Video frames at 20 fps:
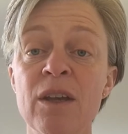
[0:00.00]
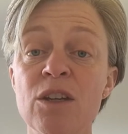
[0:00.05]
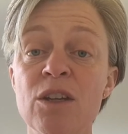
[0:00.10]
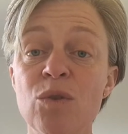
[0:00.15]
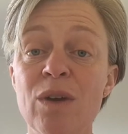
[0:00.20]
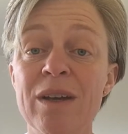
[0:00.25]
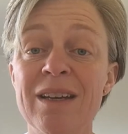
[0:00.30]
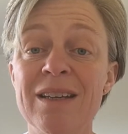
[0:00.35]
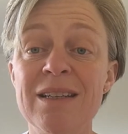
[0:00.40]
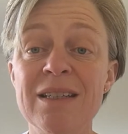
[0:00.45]

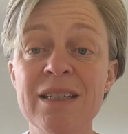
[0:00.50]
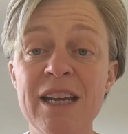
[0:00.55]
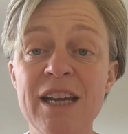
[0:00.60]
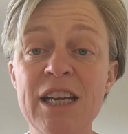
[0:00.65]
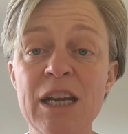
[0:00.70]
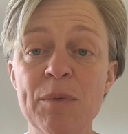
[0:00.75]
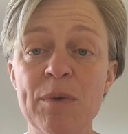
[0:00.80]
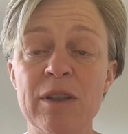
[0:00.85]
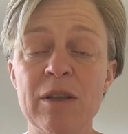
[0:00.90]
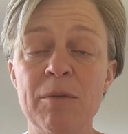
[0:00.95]
So I
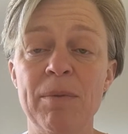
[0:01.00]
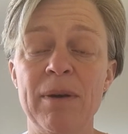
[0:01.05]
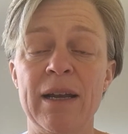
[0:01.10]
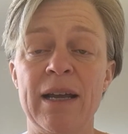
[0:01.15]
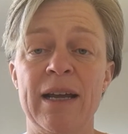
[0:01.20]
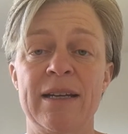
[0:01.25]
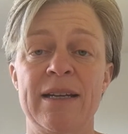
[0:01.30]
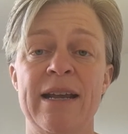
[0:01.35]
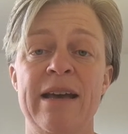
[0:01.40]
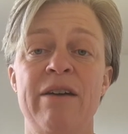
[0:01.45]
continue with the
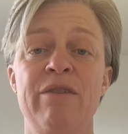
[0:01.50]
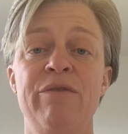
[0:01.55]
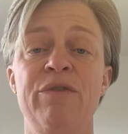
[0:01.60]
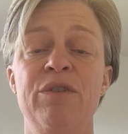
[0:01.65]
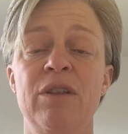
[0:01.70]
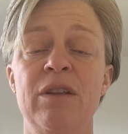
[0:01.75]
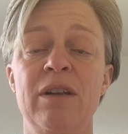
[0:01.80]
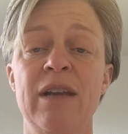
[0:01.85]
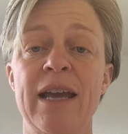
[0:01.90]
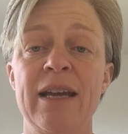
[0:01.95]
plan now
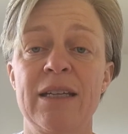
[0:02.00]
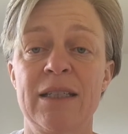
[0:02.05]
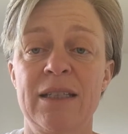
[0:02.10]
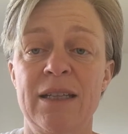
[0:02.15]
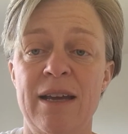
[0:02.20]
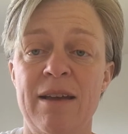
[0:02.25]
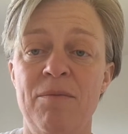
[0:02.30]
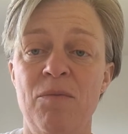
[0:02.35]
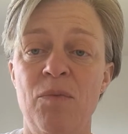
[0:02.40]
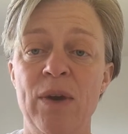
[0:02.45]
for the next
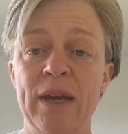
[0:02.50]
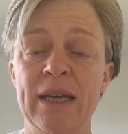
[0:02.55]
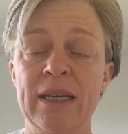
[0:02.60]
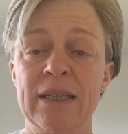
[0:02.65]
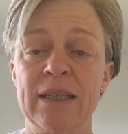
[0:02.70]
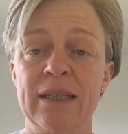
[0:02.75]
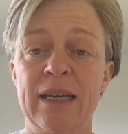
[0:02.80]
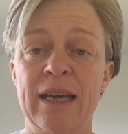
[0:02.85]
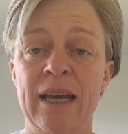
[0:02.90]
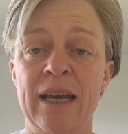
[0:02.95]
10
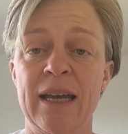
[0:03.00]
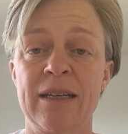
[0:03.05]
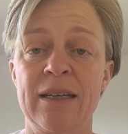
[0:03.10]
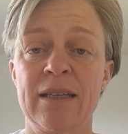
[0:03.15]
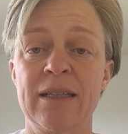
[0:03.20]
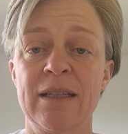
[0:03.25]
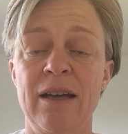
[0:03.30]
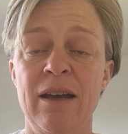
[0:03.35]
weeks and